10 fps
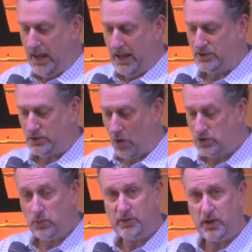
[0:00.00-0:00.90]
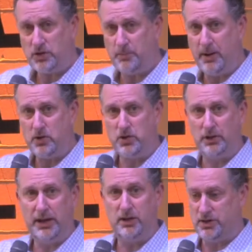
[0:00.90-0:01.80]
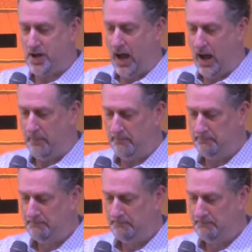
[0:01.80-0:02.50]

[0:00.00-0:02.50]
It starts with our spiritual leader, Tom.